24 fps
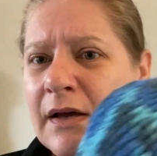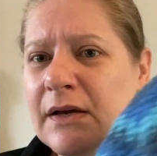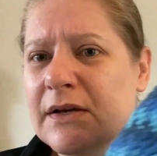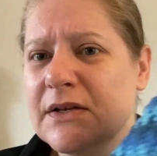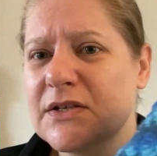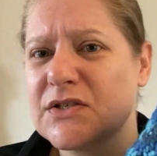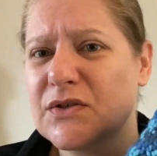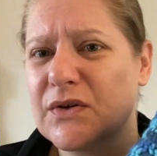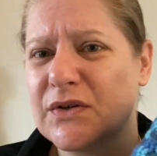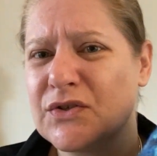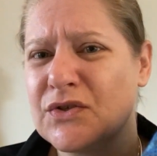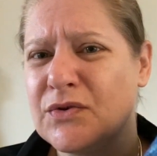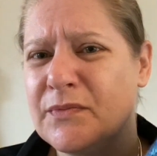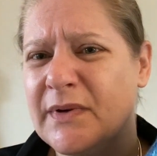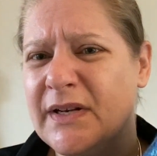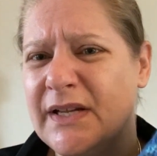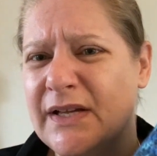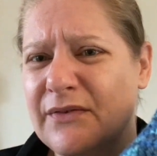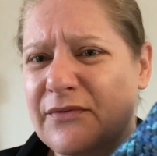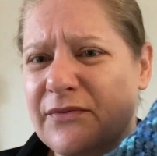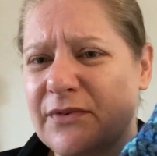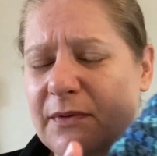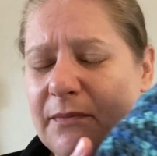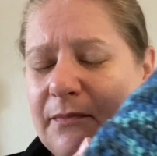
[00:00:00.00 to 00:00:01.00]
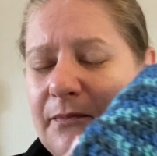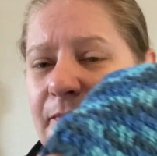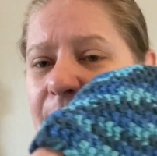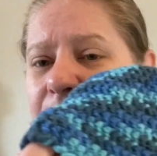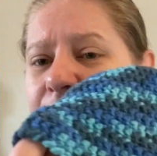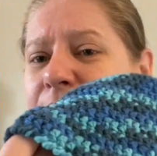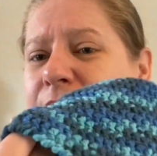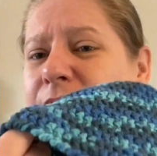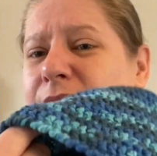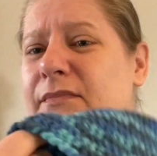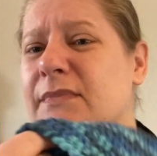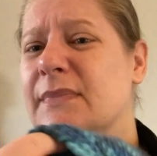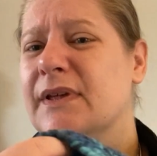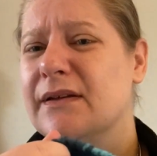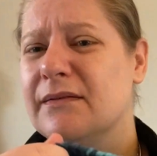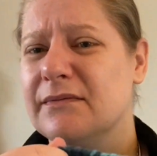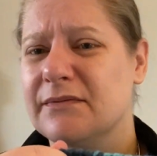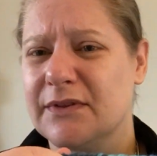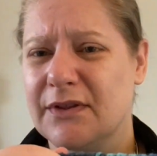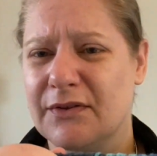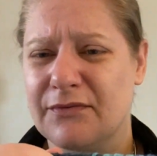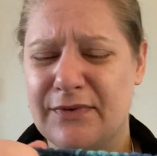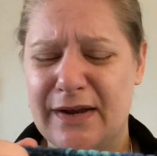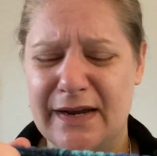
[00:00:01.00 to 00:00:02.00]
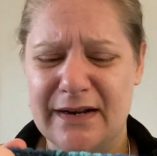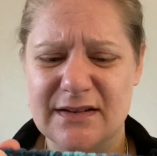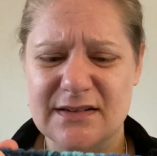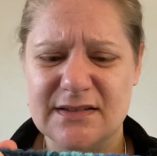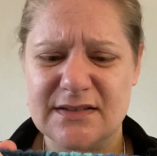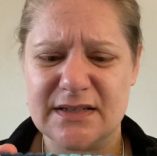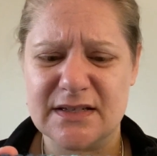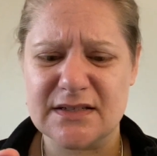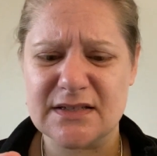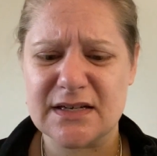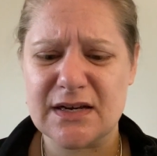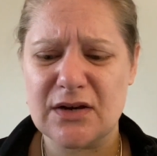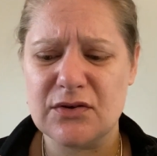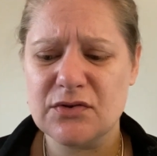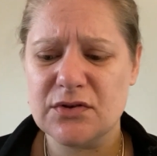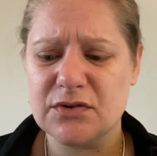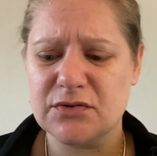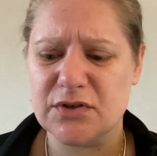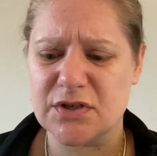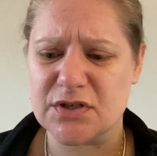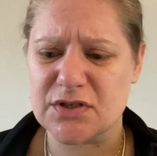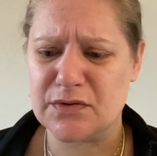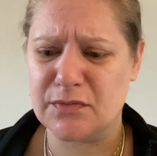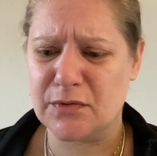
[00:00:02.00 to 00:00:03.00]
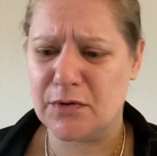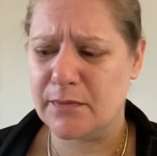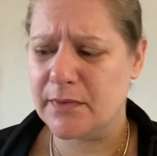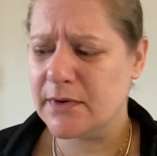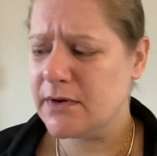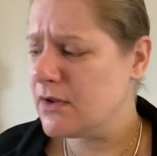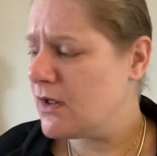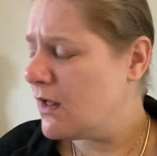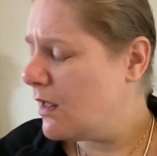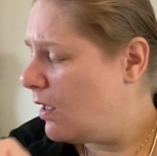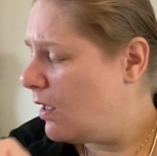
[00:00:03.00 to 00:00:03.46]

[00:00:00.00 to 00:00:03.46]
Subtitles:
So I do believe the final stitch count, just a moment.